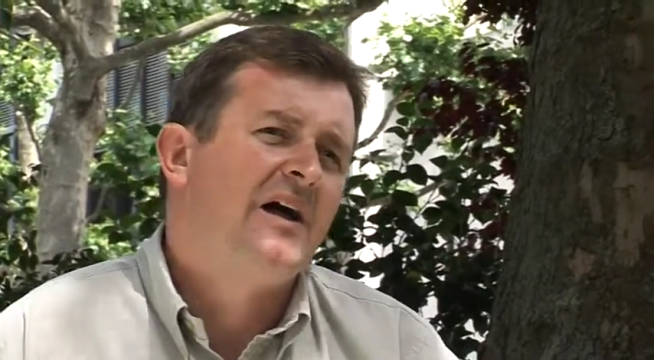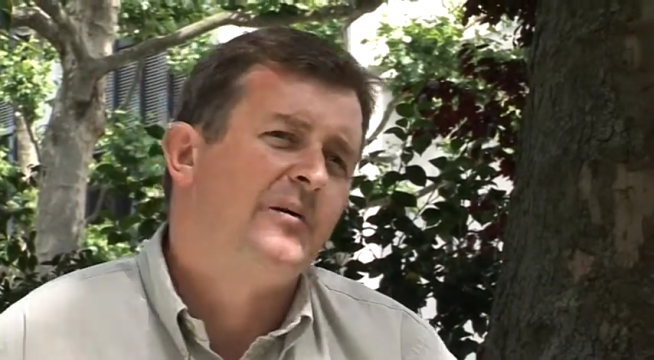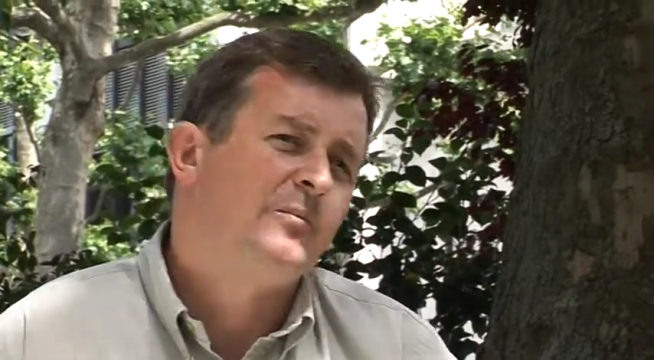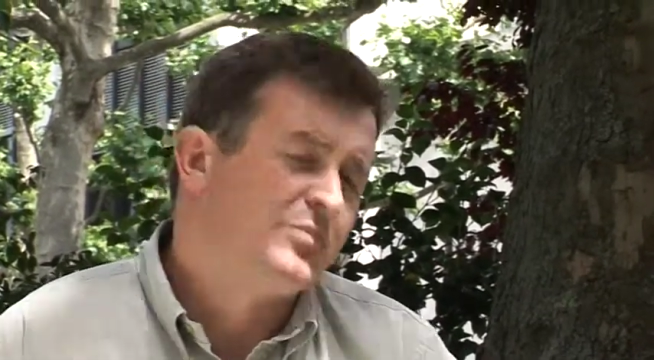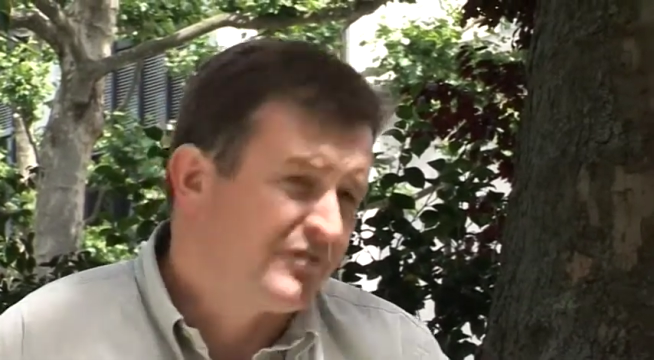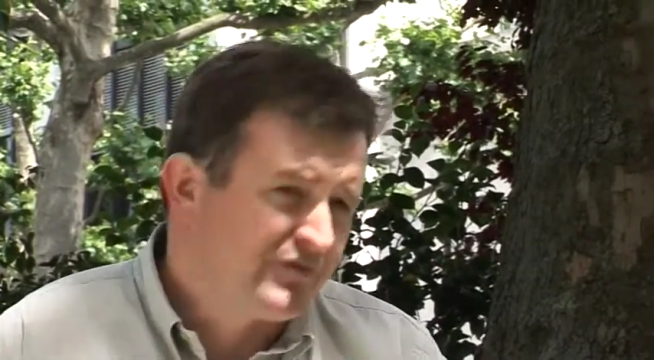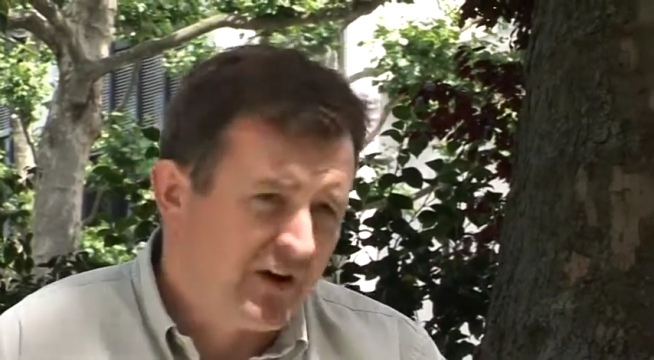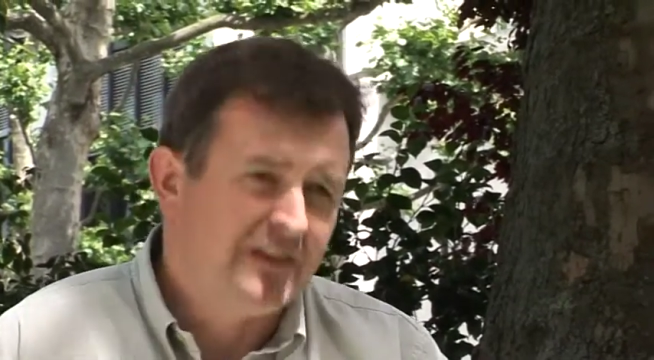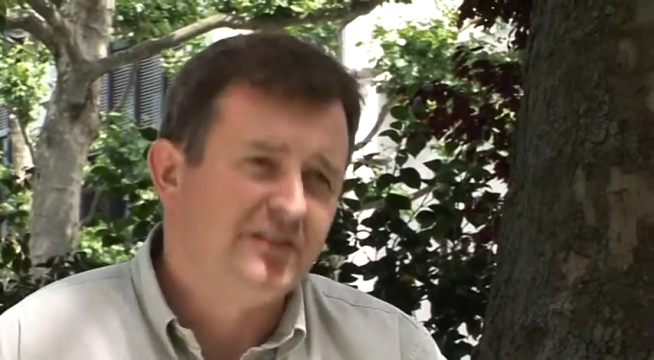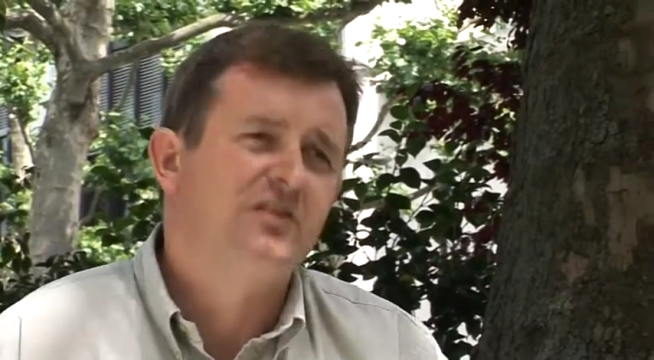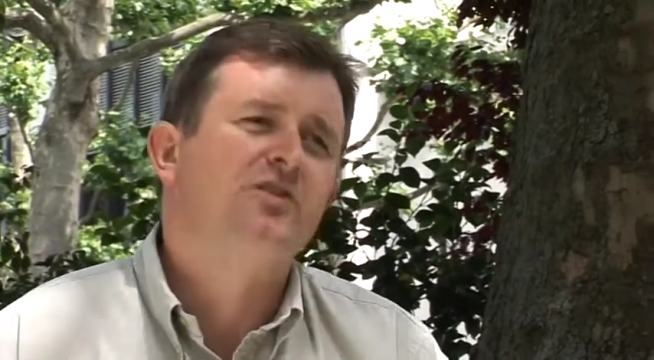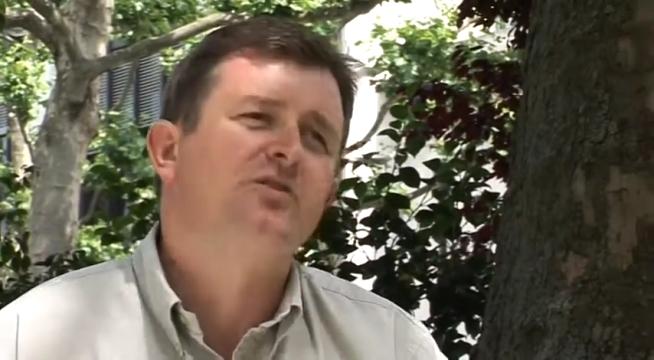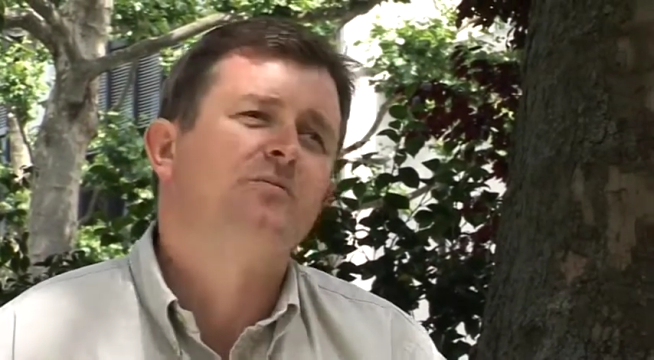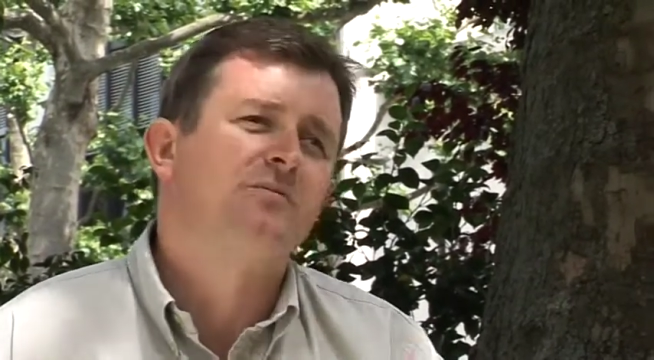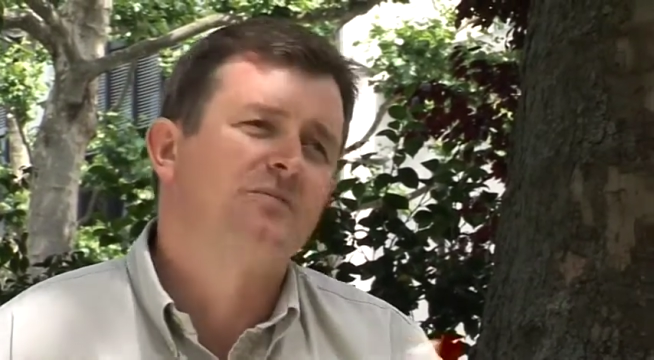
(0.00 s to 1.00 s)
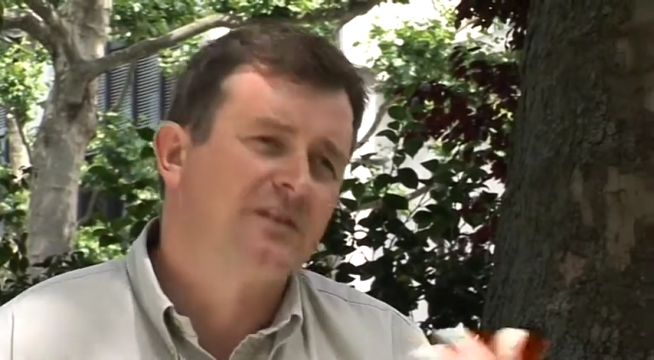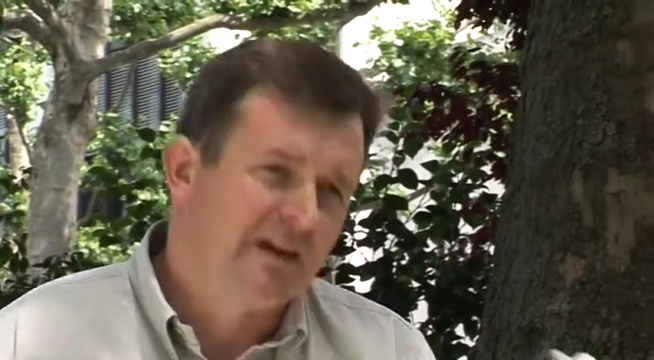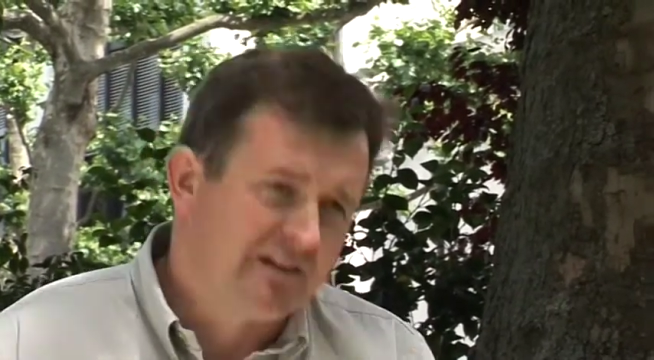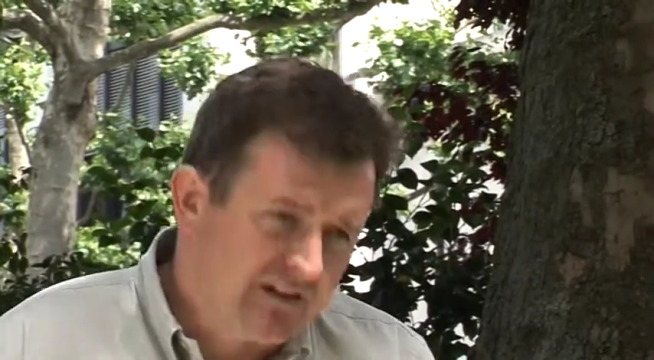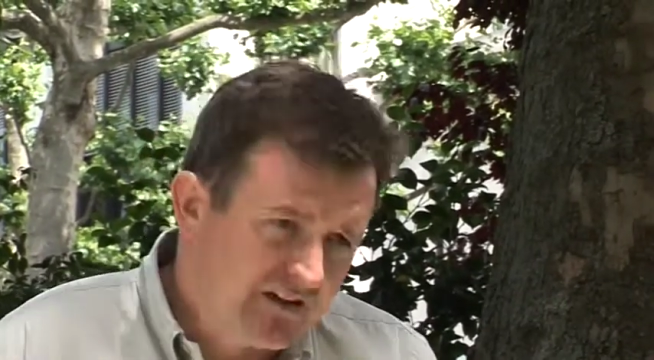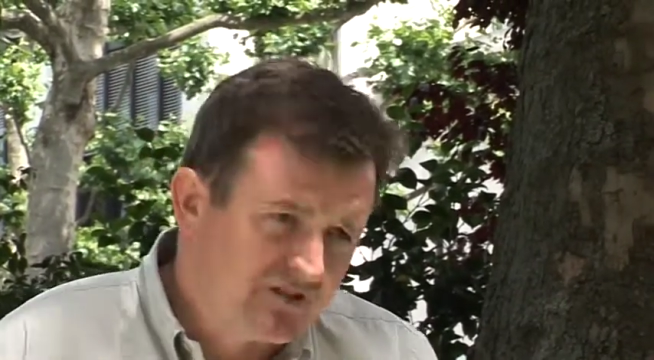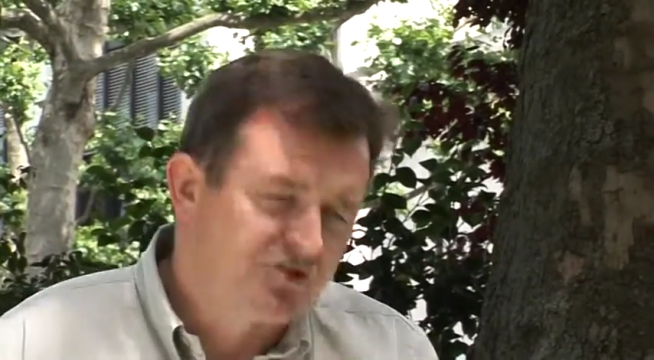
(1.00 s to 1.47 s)
befriend them,
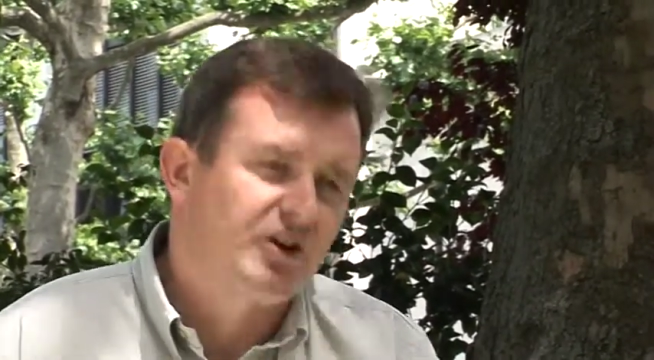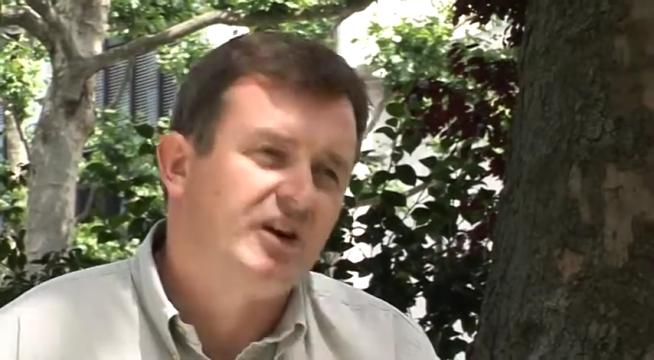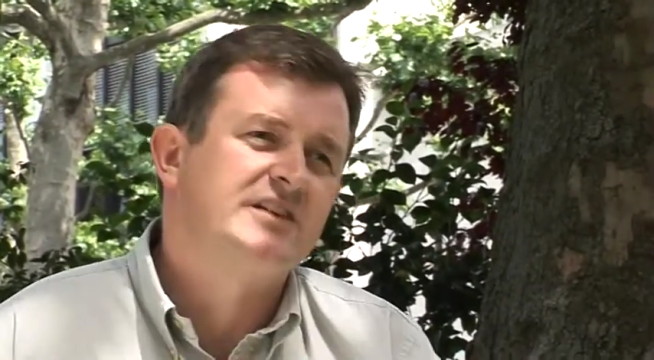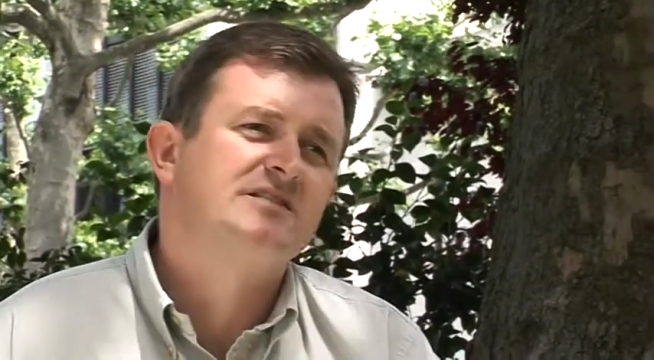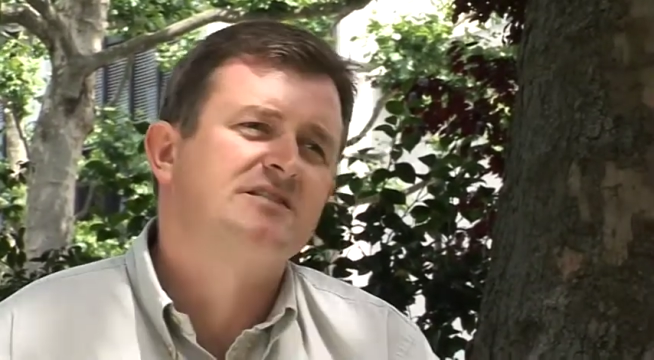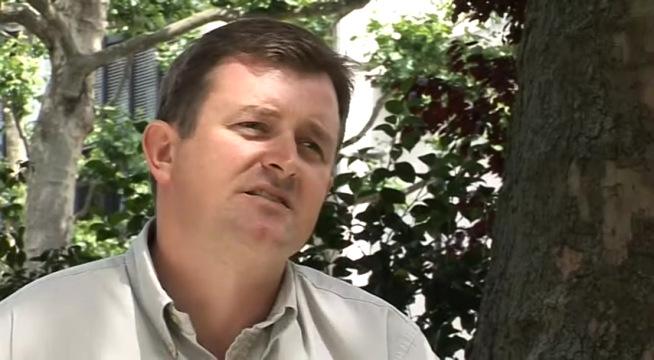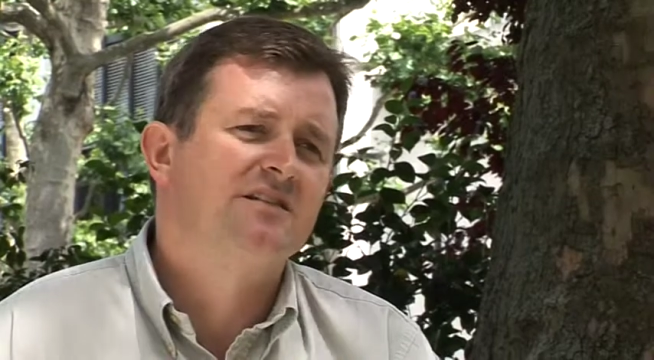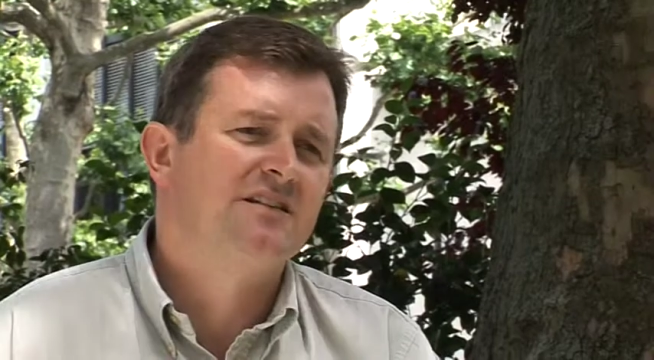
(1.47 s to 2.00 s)
get their trust,